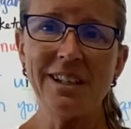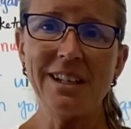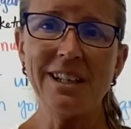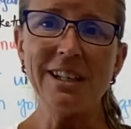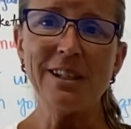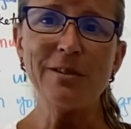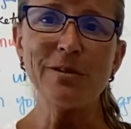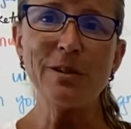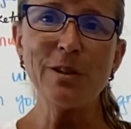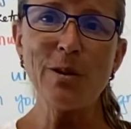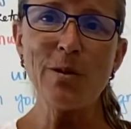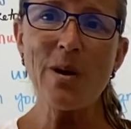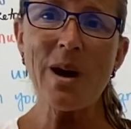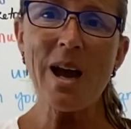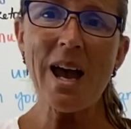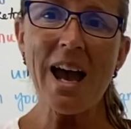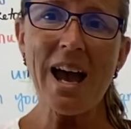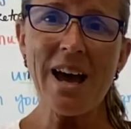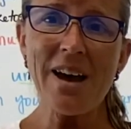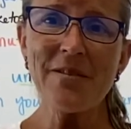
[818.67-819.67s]
If you
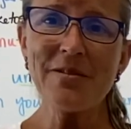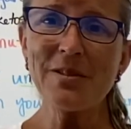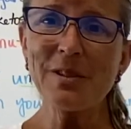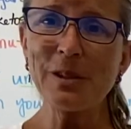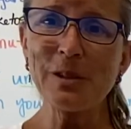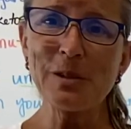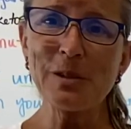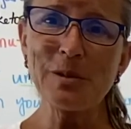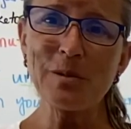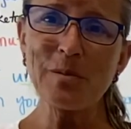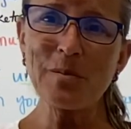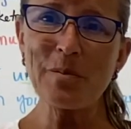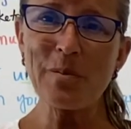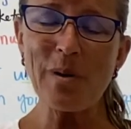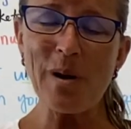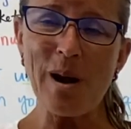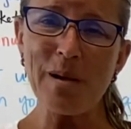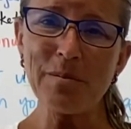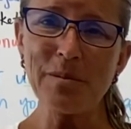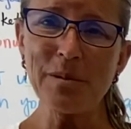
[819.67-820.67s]
have gluten
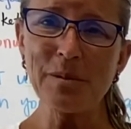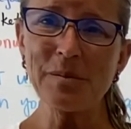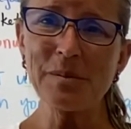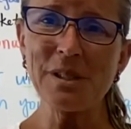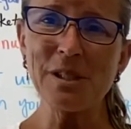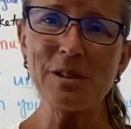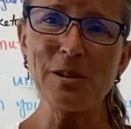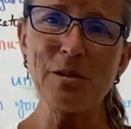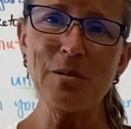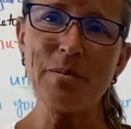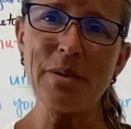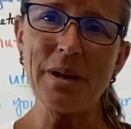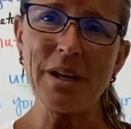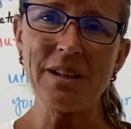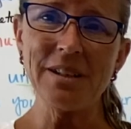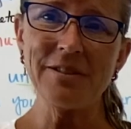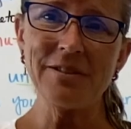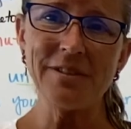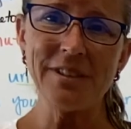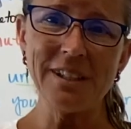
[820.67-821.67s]
problems and you've
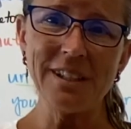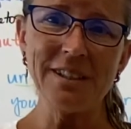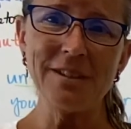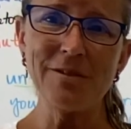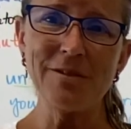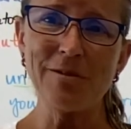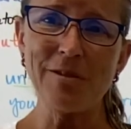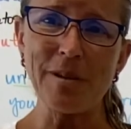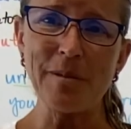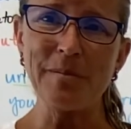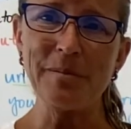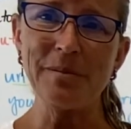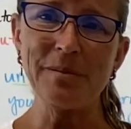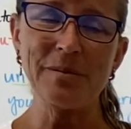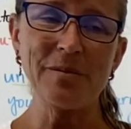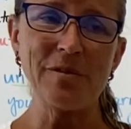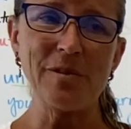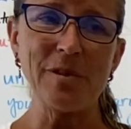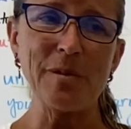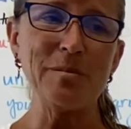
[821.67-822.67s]
benefited
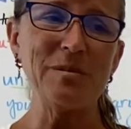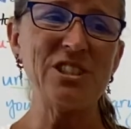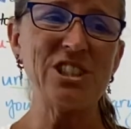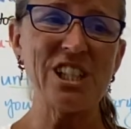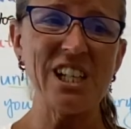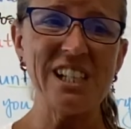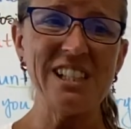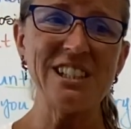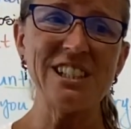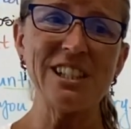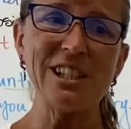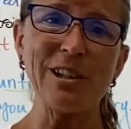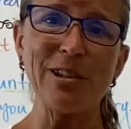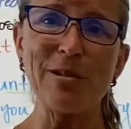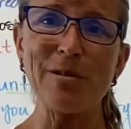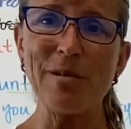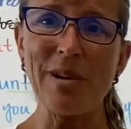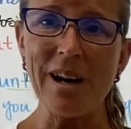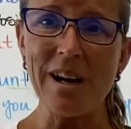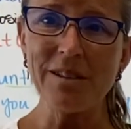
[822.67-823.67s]
from changing
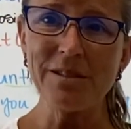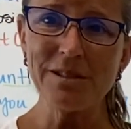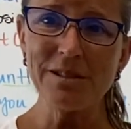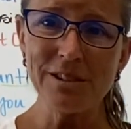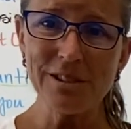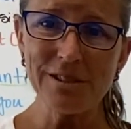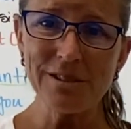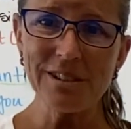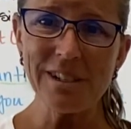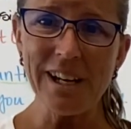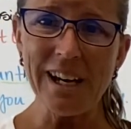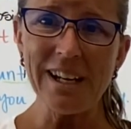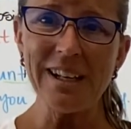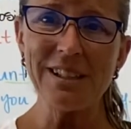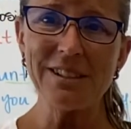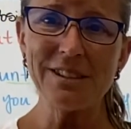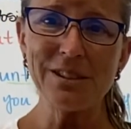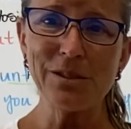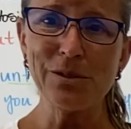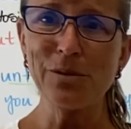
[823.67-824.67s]
around your
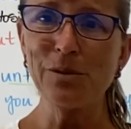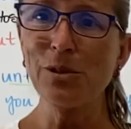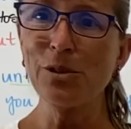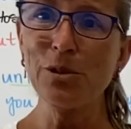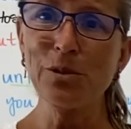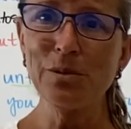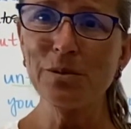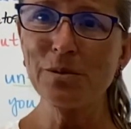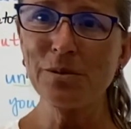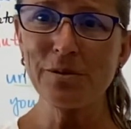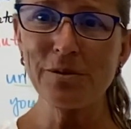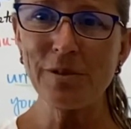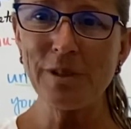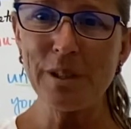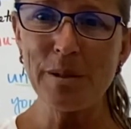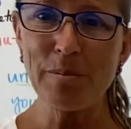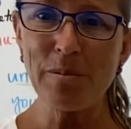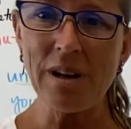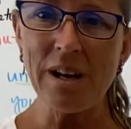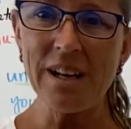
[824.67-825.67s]
diet to gluten-free
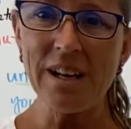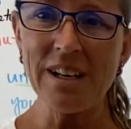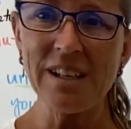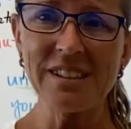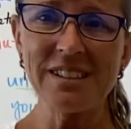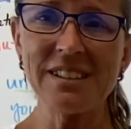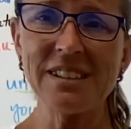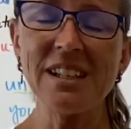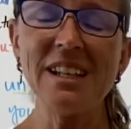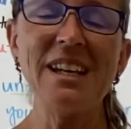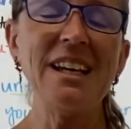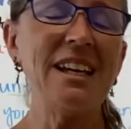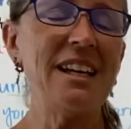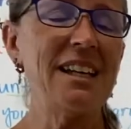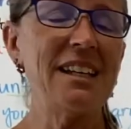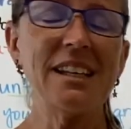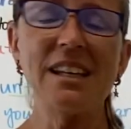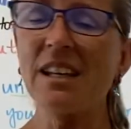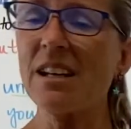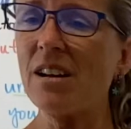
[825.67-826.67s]
products,
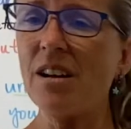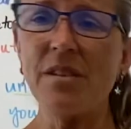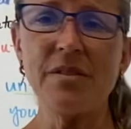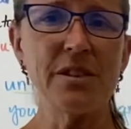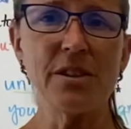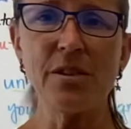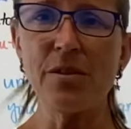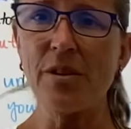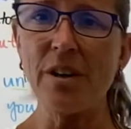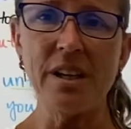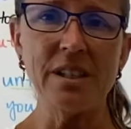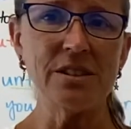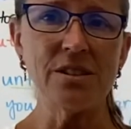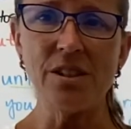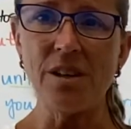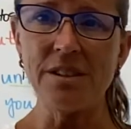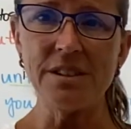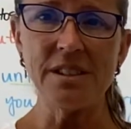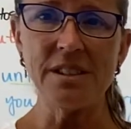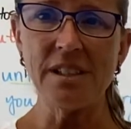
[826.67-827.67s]
get off the grains
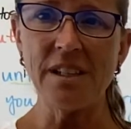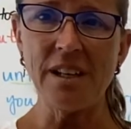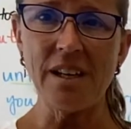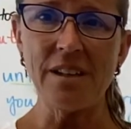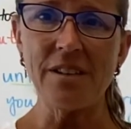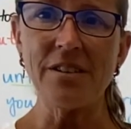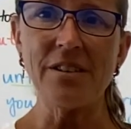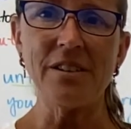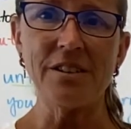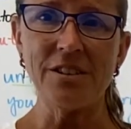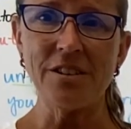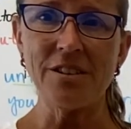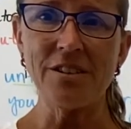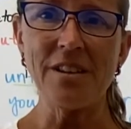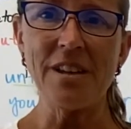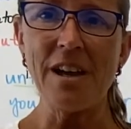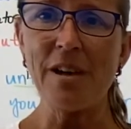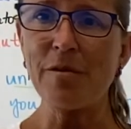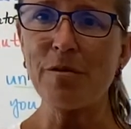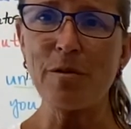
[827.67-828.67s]
altogether and your
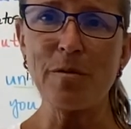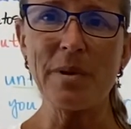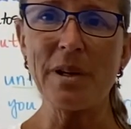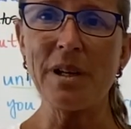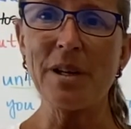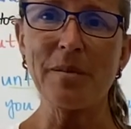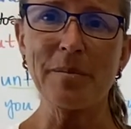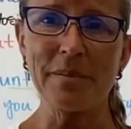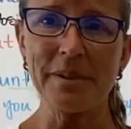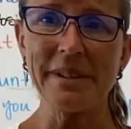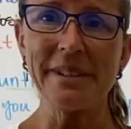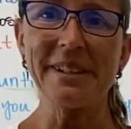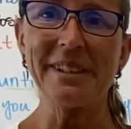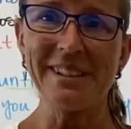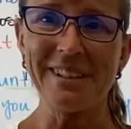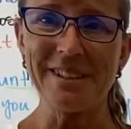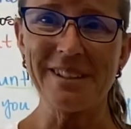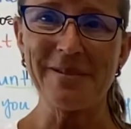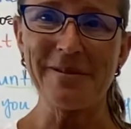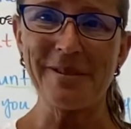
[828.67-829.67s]
life will be completely
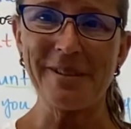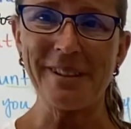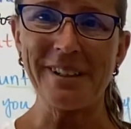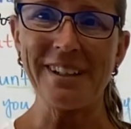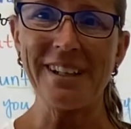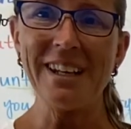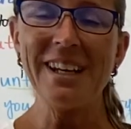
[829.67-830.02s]
different.